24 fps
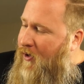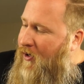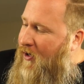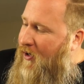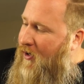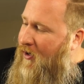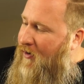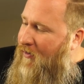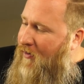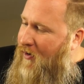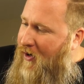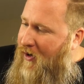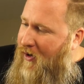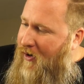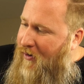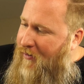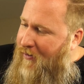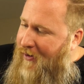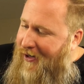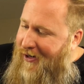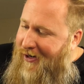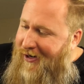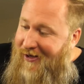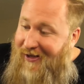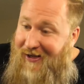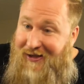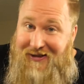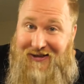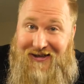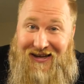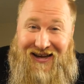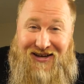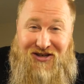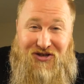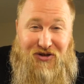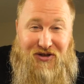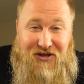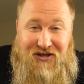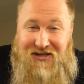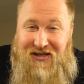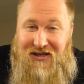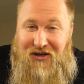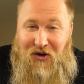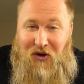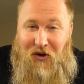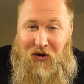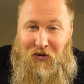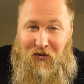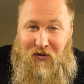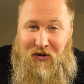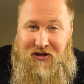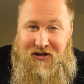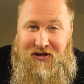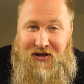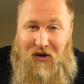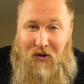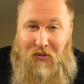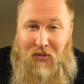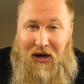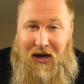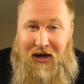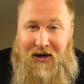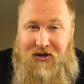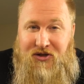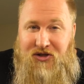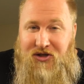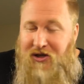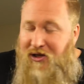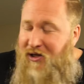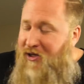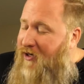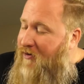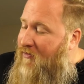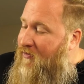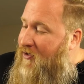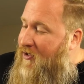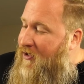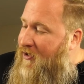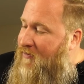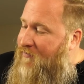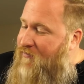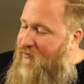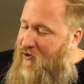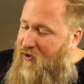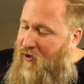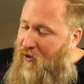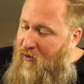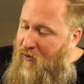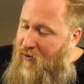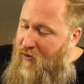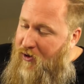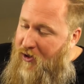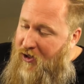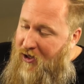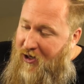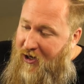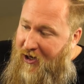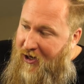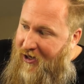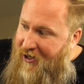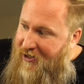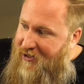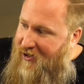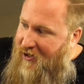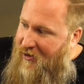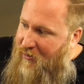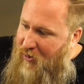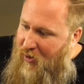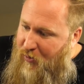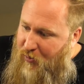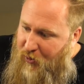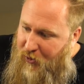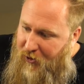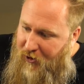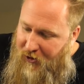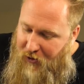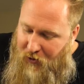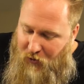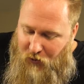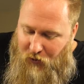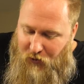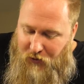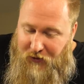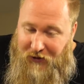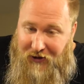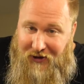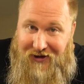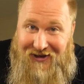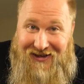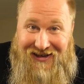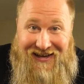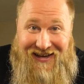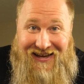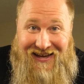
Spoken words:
I didn't get to actually see all the retail packaging and everything, so it's gonna be pretty cool, and